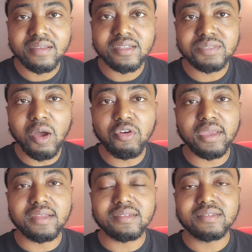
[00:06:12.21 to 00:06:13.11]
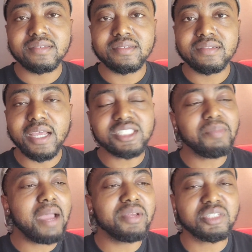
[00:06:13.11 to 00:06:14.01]
Smoking. Now she might
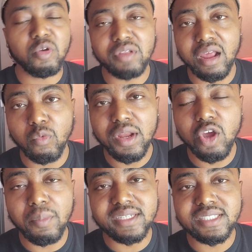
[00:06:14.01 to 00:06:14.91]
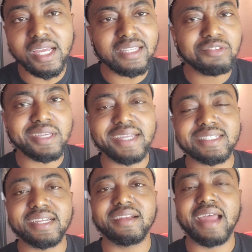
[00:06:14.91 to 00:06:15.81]
have been smoking out the window, but still, you can't
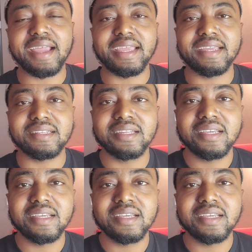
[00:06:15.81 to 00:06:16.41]
say they're not getting